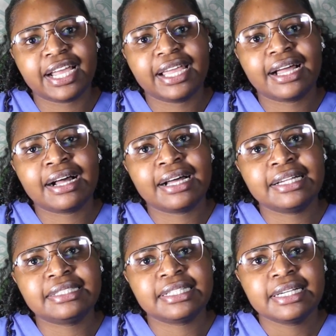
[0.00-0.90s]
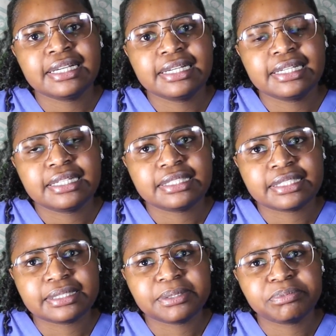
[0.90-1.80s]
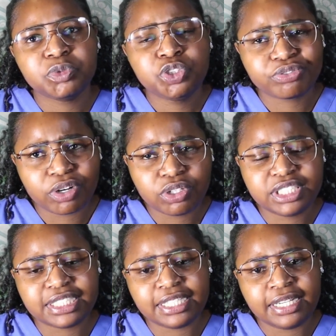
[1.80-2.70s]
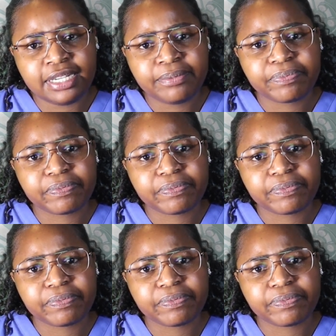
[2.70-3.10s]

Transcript: I had urology,